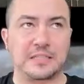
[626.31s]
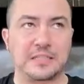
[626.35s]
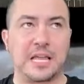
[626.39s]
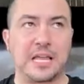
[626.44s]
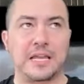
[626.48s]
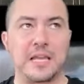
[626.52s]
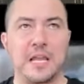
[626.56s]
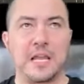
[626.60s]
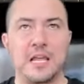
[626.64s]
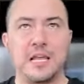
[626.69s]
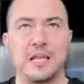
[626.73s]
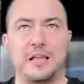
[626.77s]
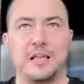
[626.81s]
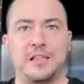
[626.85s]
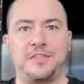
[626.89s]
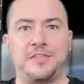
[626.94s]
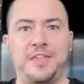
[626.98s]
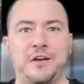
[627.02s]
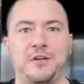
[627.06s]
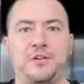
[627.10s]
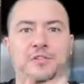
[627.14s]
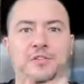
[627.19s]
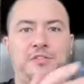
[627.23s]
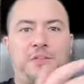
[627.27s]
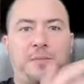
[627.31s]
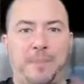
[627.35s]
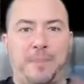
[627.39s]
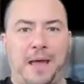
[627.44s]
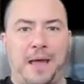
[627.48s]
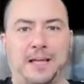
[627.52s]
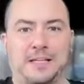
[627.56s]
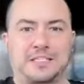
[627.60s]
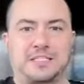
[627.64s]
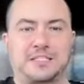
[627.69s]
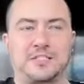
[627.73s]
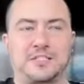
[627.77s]
Like they're the
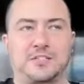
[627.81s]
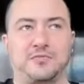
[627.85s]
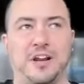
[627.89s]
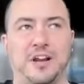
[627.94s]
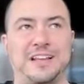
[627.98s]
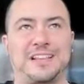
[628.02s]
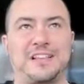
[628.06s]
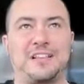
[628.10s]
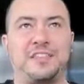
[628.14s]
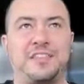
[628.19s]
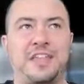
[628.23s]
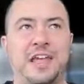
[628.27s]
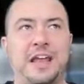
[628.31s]
best, right?